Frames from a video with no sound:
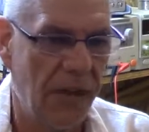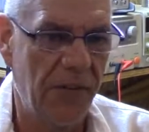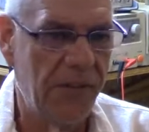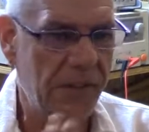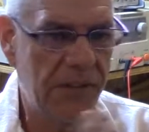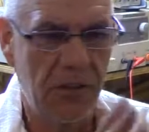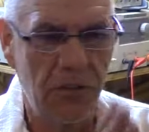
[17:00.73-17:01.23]

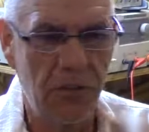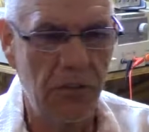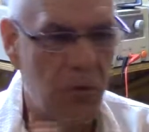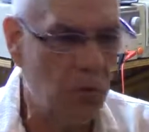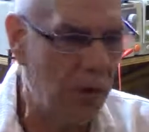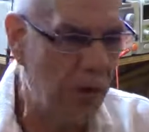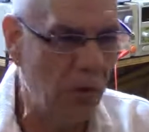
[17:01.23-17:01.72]
his little
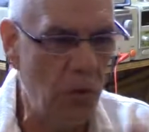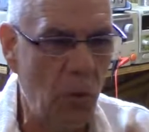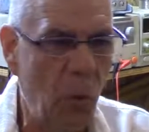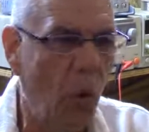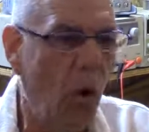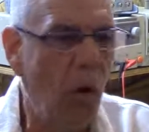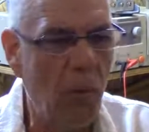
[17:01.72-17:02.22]
square little
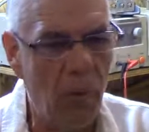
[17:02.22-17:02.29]
wall